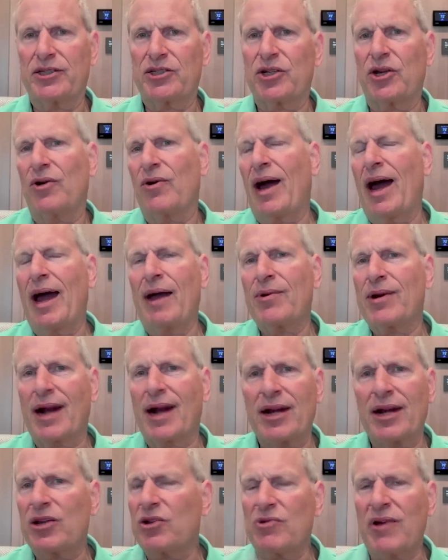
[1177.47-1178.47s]
So I would
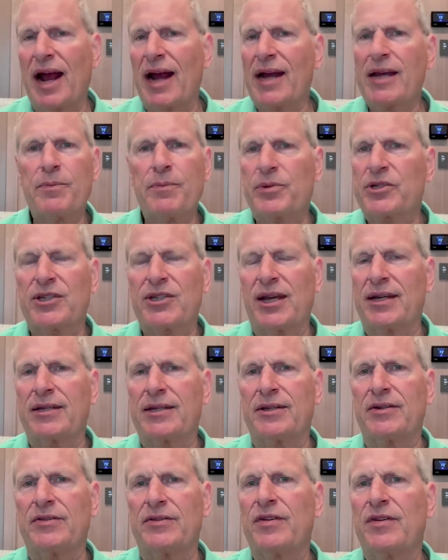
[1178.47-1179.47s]
argue 90%
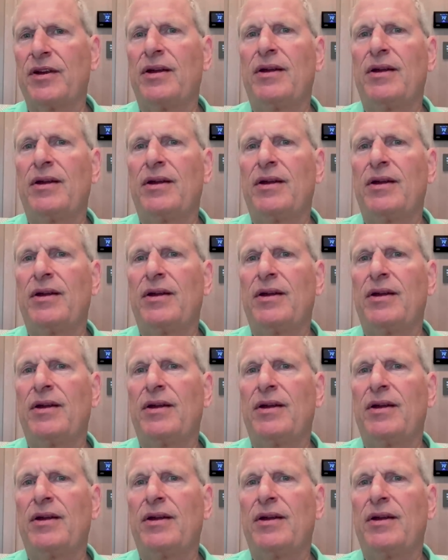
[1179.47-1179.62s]
of